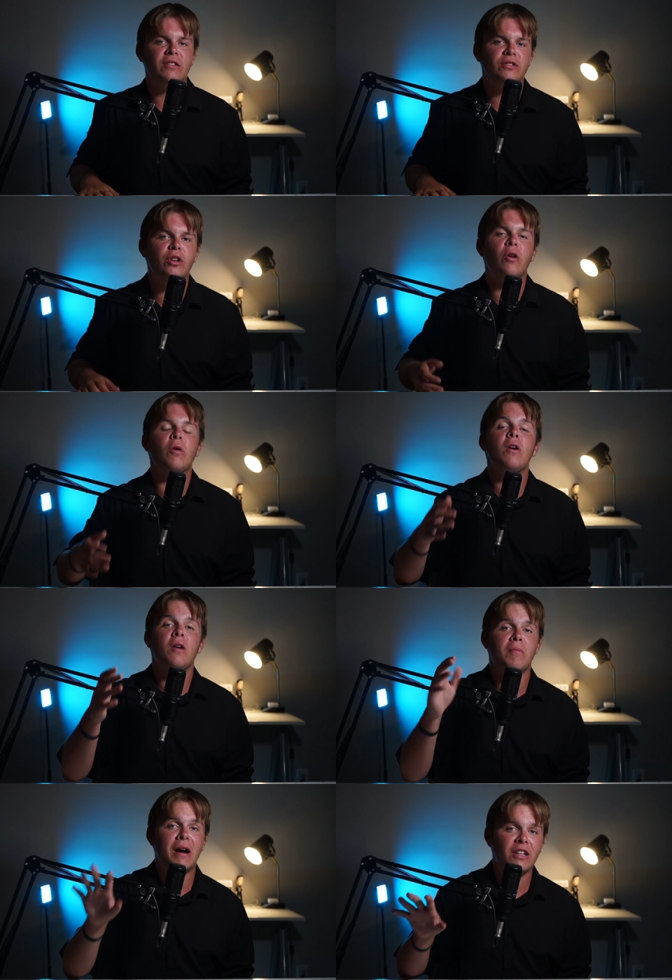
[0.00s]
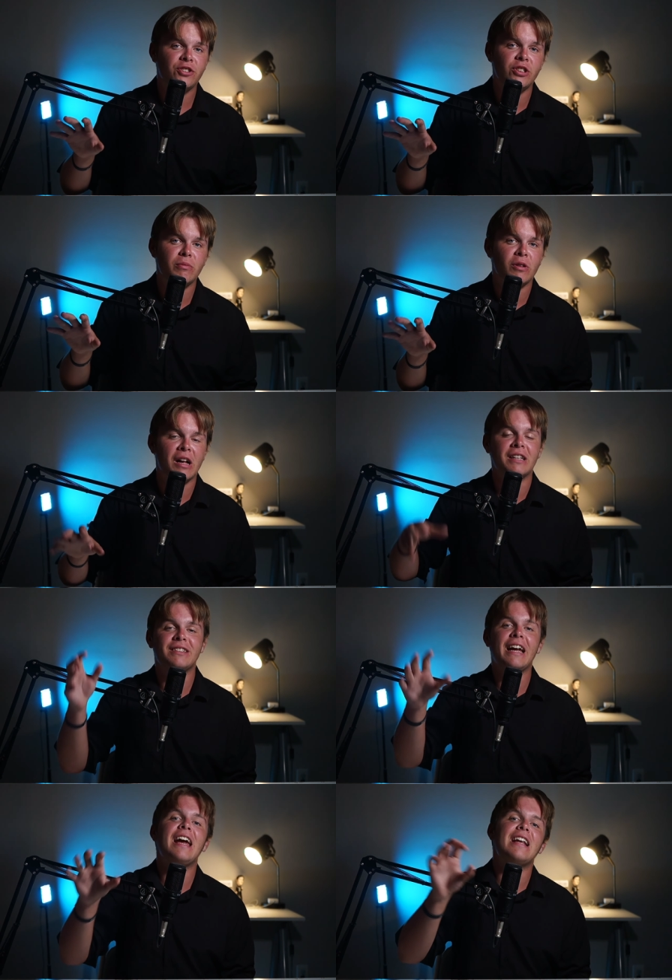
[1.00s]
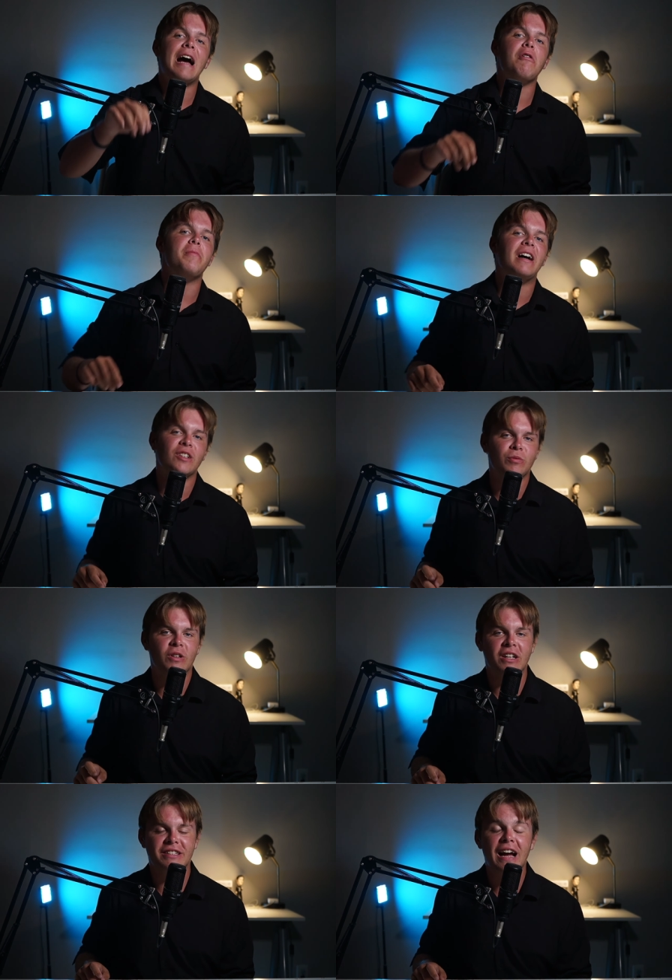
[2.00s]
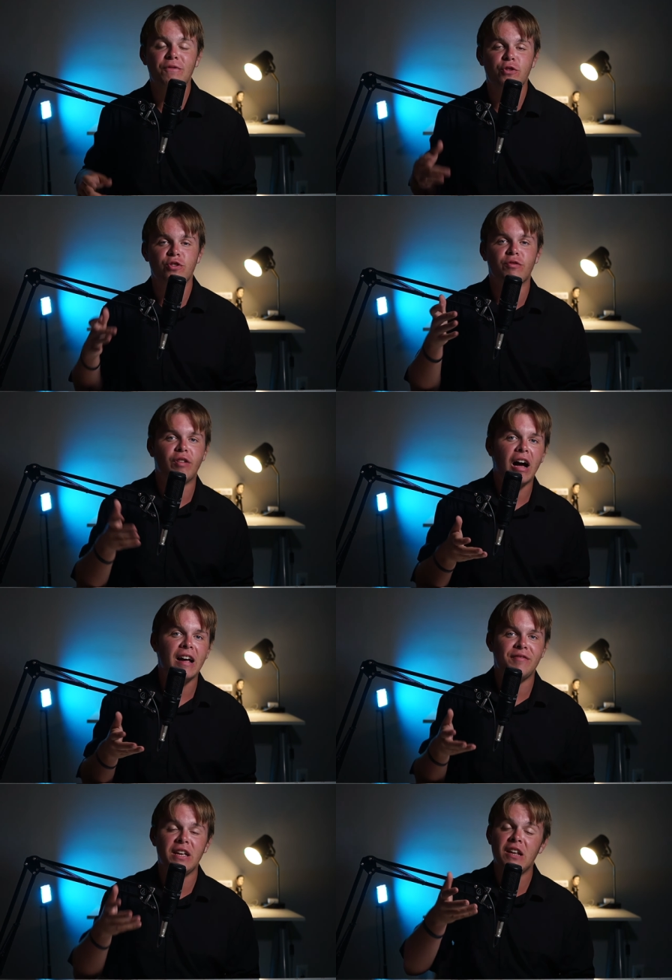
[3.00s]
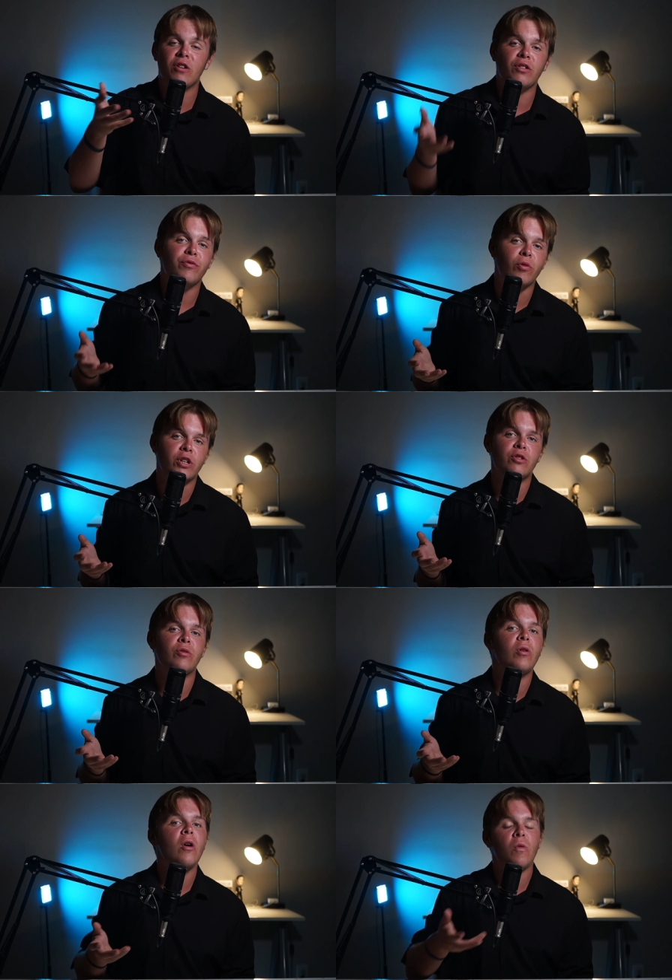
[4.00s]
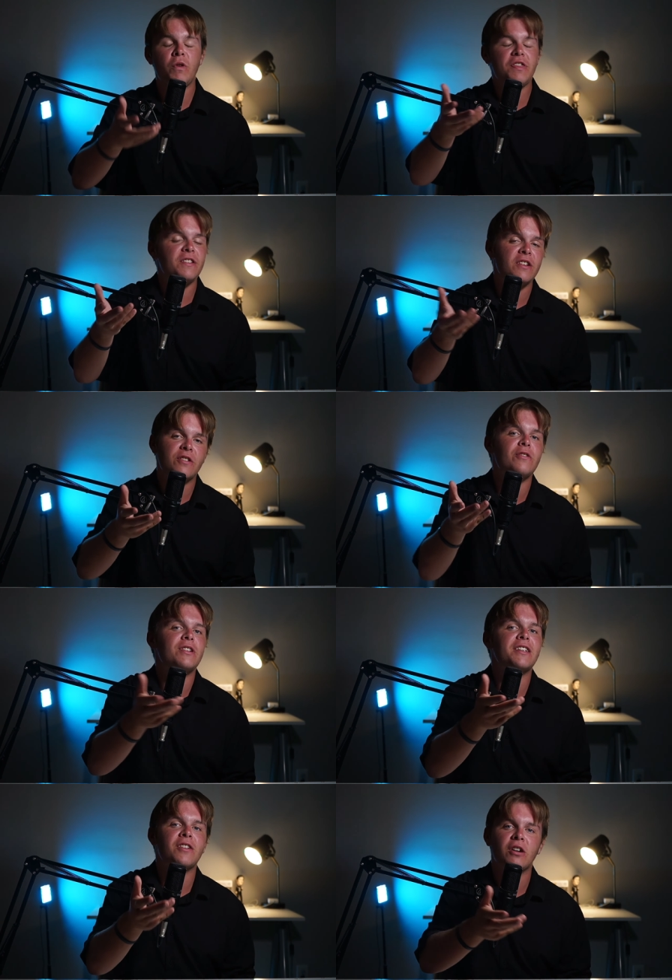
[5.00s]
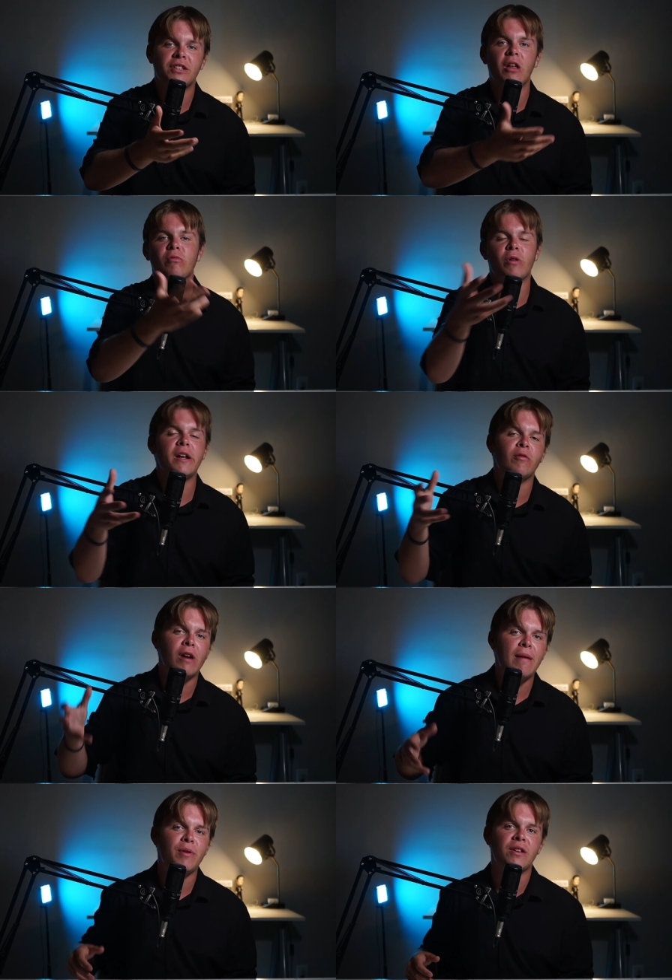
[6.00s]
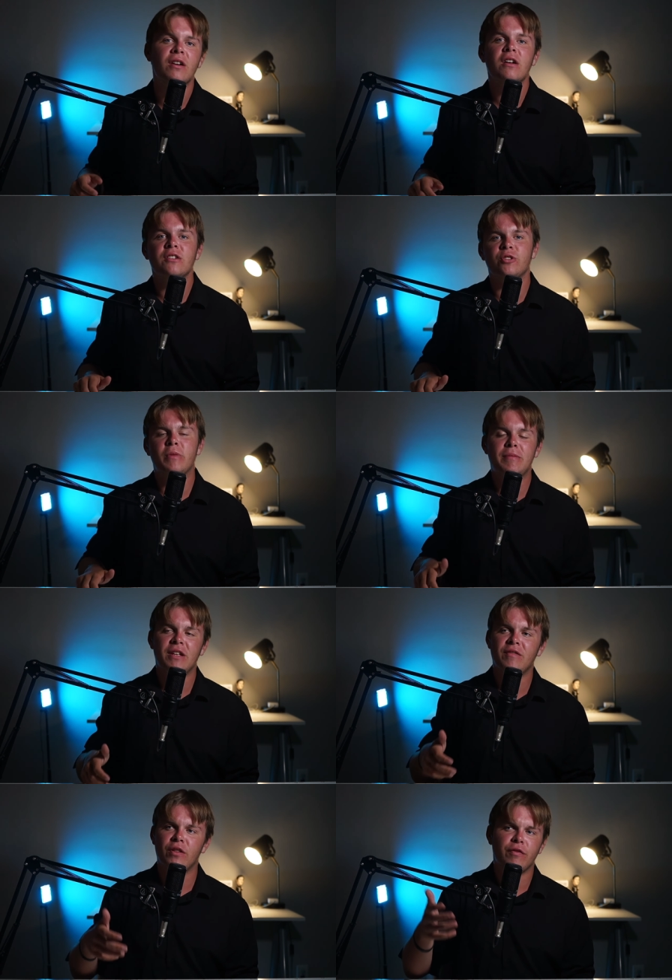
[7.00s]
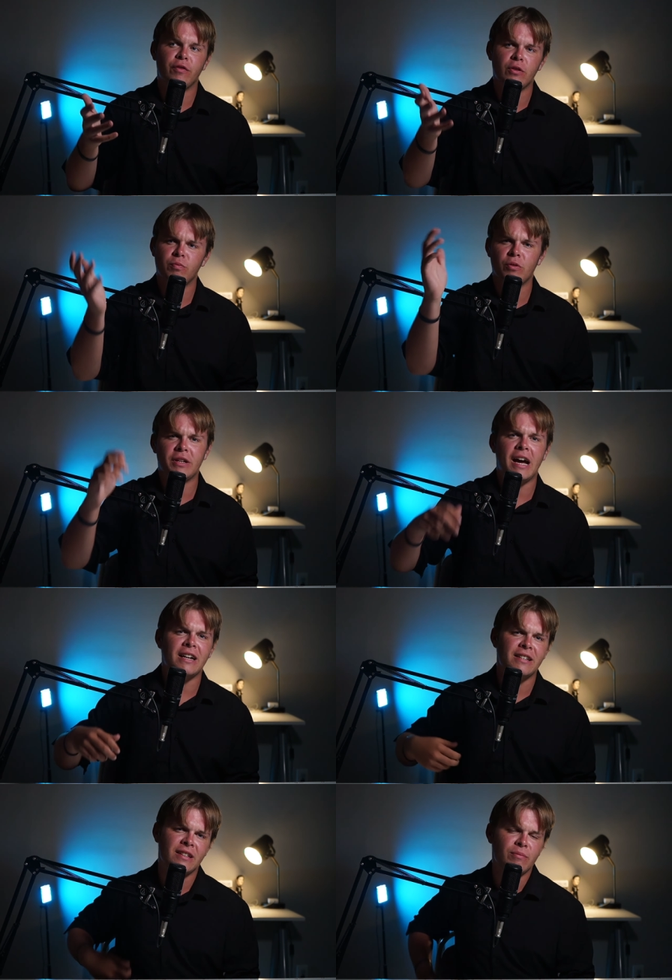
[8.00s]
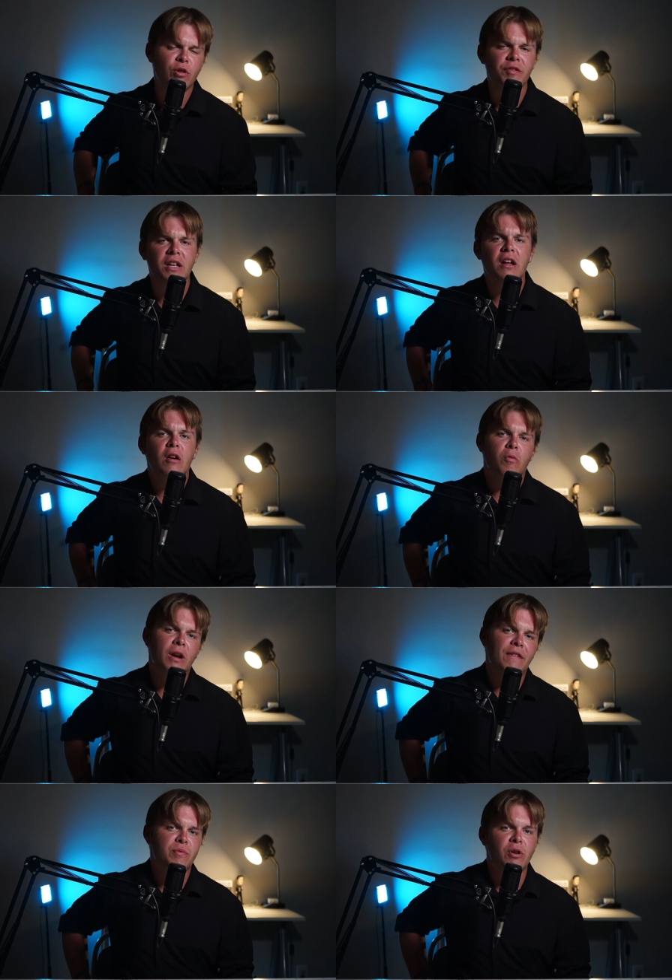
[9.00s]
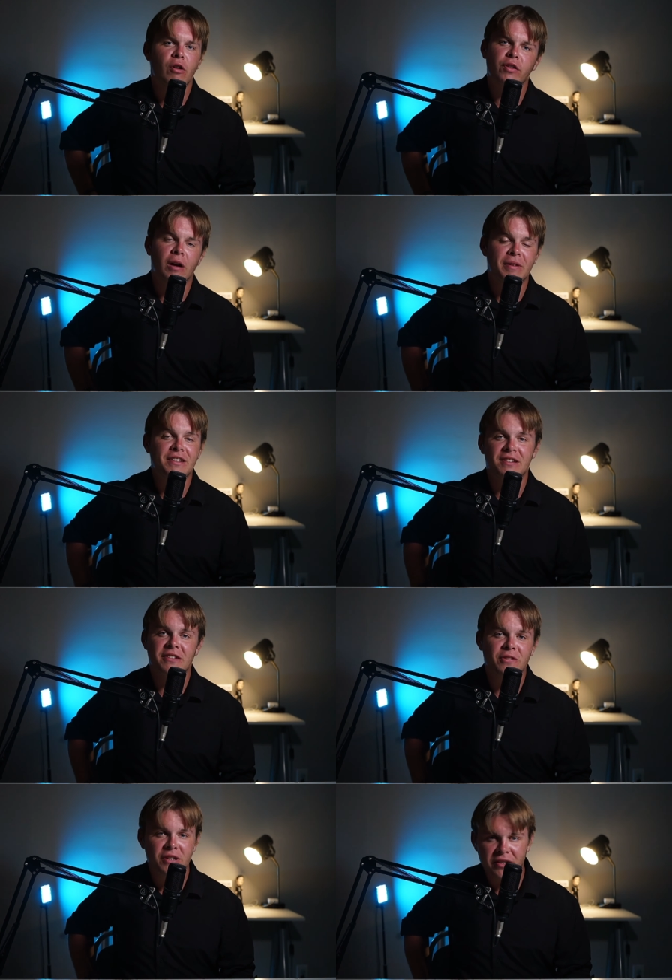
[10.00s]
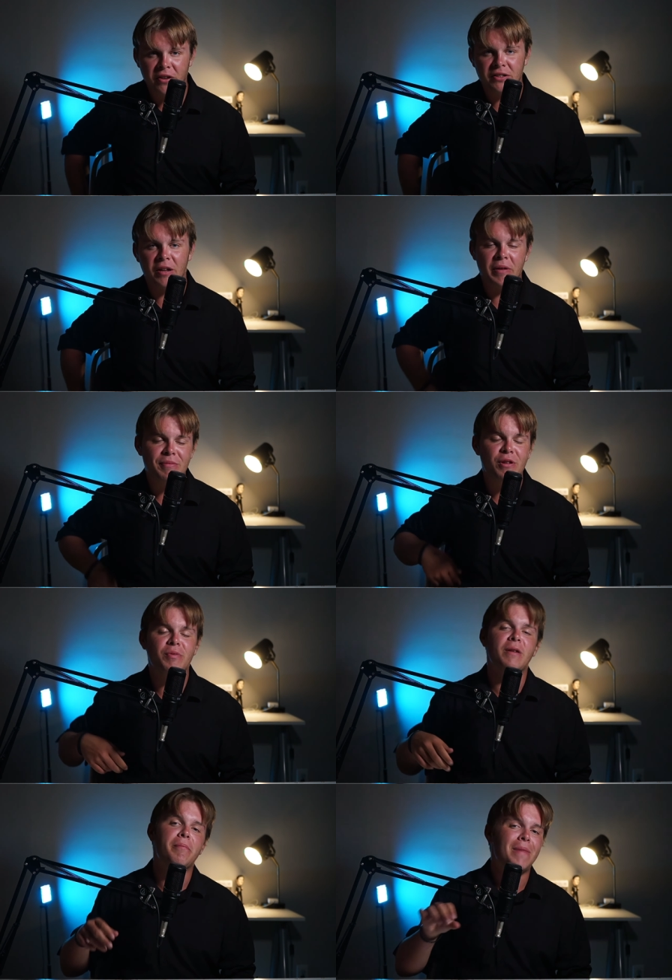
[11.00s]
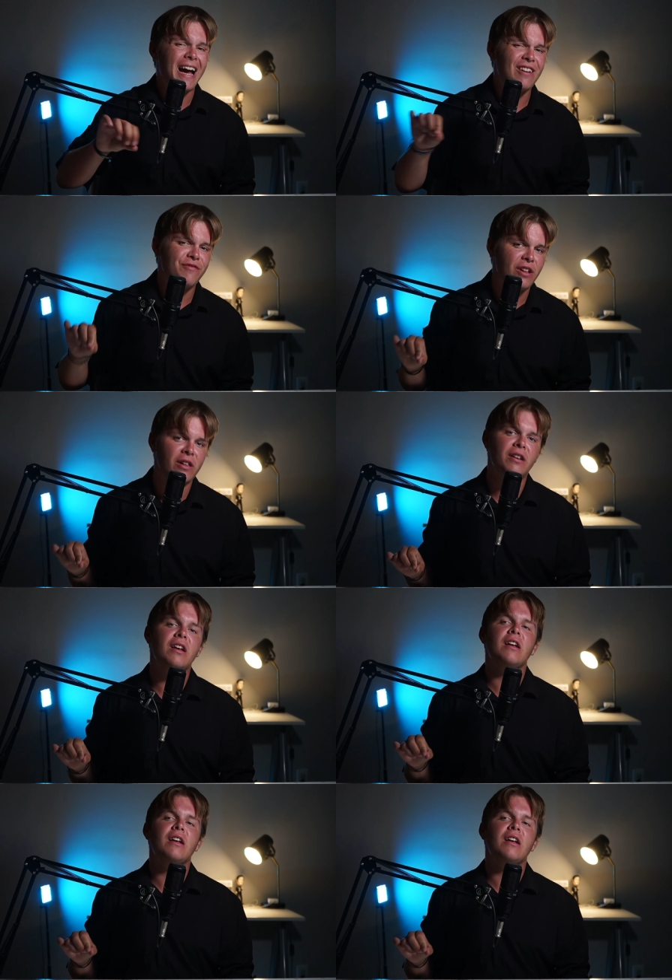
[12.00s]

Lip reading: So Miles G. Morales and our Miles Morales have to survive in Earth 42 with the Sinister Six cartel running rampant, so maybe even the first protagonist in the movie would have to be overcoming the Sinister Six cartel. Maybe there'll be a minor villain.